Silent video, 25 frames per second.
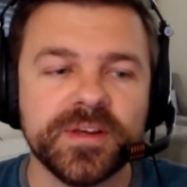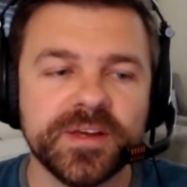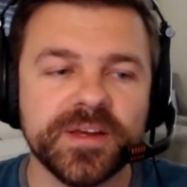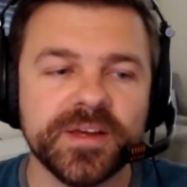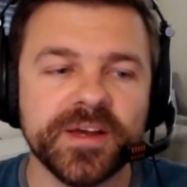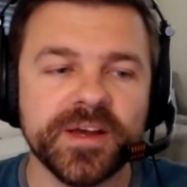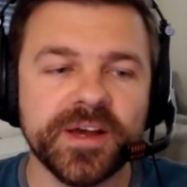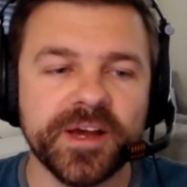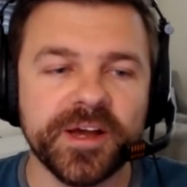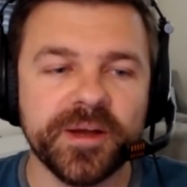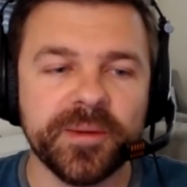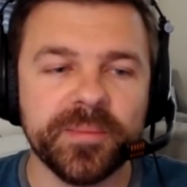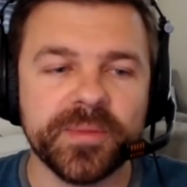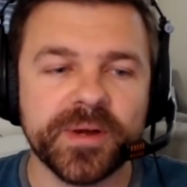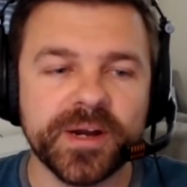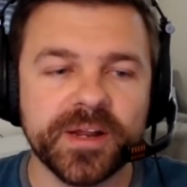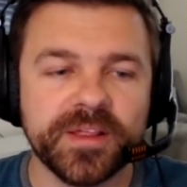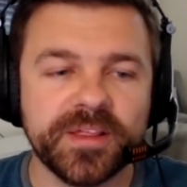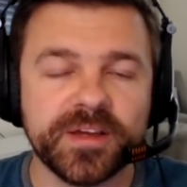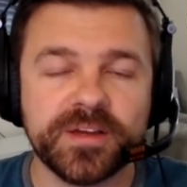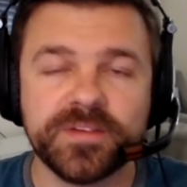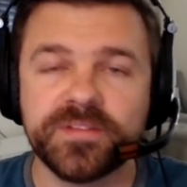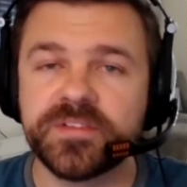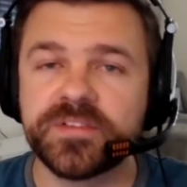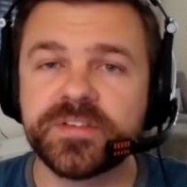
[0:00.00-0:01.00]
But I
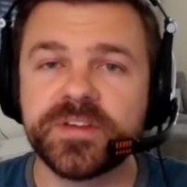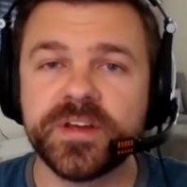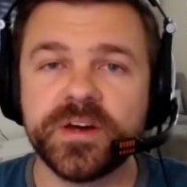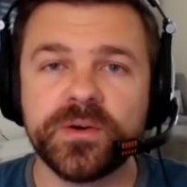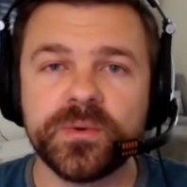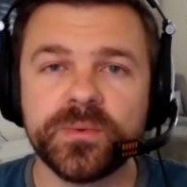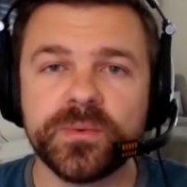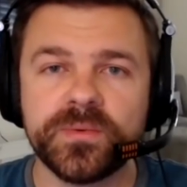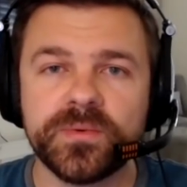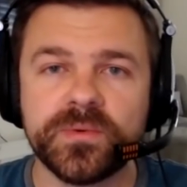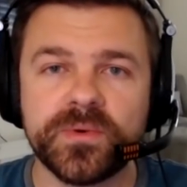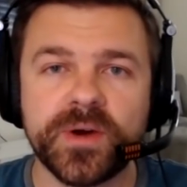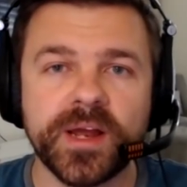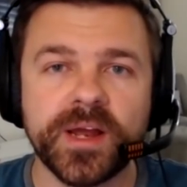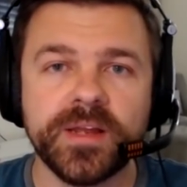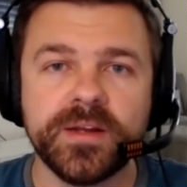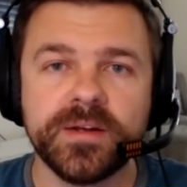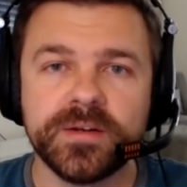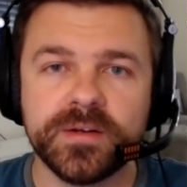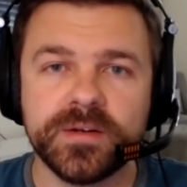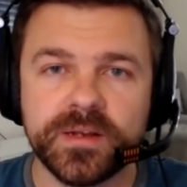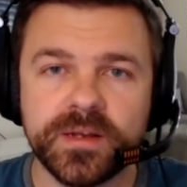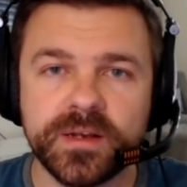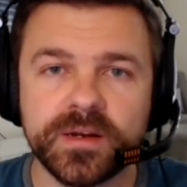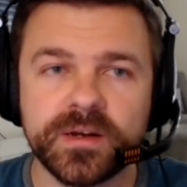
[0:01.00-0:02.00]
think if it's done right,
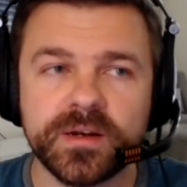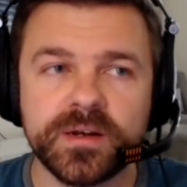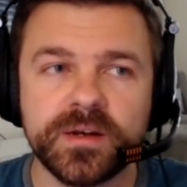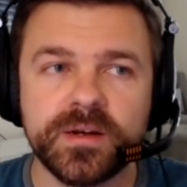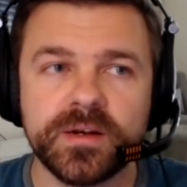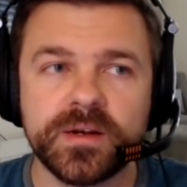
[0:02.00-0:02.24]
it